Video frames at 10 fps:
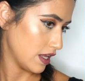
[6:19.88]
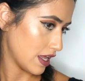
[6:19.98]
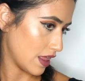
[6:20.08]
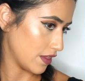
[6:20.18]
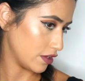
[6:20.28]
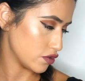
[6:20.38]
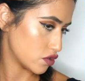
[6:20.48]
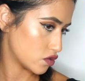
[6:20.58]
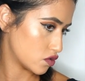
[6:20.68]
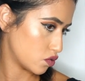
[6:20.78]
And then
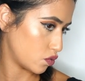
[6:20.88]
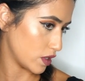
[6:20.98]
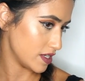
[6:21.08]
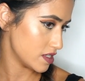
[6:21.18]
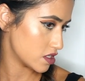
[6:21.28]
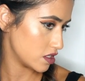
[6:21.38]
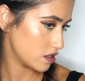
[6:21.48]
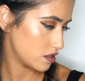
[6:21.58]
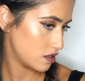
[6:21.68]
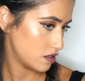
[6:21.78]
twist
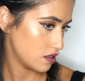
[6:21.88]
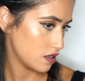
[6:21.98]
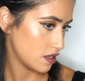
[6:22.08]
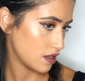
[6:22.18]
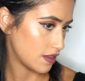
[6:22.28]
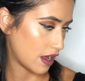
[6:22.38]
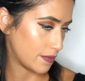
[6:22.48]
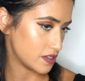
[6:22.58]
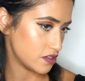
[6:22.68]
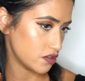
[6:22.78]
the
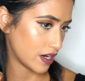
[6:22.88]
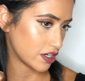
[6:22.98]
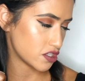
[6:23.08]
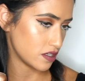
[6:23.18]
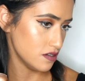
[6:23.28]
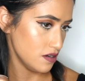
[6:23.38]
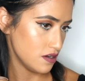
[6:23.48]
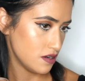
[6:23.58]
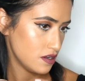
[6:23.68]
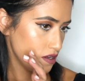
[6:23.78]
opposite direction.
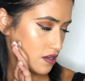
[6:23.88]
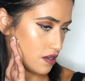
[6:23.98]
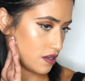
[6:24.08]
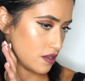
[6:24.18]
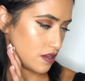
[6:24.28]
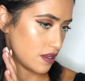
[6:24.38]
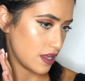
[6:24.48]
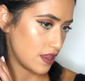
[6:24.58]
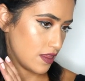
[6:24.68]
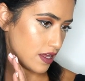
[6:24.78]

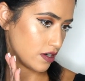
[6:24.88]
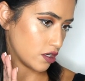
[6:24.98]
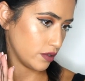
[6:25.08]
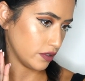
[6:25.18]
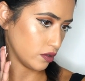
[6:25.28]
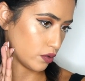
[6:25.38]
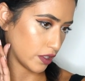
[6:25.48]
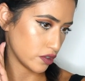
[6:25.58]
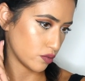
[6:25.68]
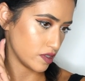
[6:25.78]
And then go a little
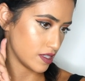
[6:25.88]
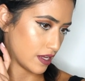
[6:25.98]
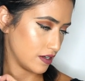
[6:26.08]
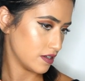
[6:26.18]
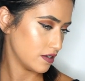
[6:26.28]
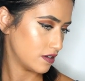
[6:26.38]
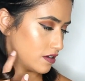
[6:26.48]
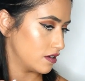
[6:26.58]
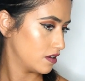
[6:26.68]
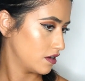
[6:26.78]
quicker towards the end.
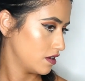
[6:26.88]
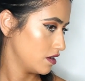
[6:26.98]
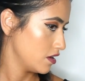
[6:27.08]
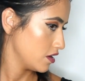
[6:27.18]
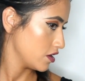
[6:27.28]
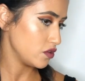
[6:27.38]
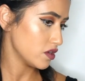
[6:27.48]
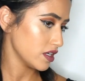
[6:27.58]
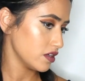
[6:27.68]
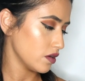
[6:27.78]
You
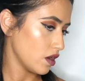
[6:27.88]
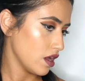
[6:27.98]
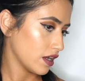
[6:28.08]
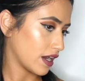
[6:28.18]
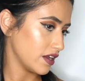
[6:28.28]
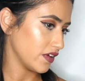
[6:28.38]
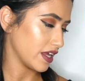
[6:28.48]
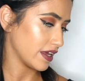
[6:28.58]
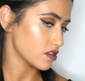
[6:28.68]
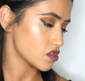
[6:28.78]
can kind of
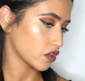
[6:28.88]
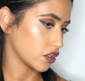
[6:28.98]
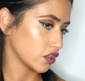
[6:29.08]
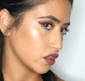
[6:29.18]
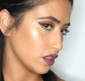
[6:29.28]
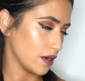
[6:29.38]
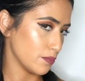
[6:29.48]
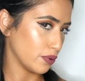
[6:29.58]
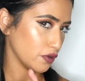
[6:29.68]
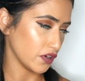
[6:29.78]
enhance the curl and
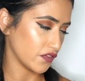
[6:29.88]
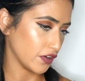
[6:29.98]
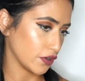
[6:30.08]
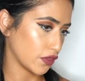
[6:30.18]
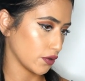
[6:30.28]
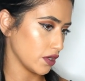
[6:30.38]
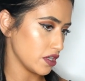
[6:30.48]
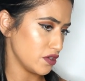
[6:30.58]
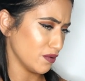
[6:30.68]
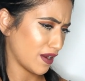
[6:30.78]
pull your finger through
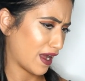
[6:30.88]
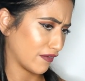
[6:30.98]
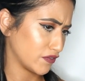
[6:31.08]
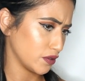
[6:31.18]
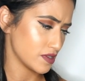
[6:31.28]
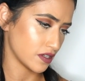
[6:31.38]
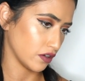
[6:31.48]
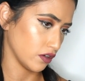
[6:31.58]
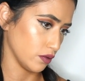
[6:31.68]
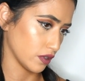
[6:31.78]
it. You don't have to, it's gonna
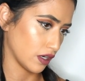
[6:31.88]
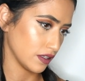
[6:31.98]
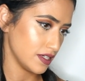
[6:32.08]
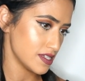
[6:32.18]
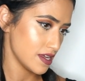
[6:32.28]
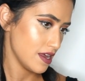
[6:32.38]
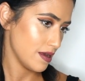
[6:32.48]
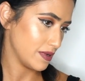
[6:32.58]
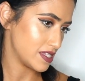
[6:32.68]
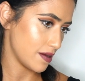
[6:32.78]
curl regardless,
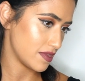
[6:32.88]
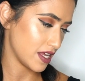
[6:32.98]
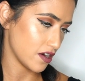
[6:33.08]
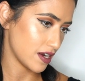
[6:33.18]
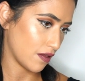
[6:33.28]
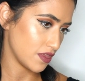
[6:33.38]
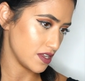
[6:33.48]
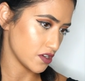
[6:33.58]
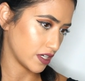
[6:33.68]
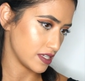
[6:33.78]
but same thing here, now
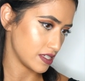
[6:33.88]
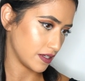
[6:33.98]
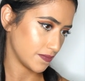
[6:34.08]
these are kissing.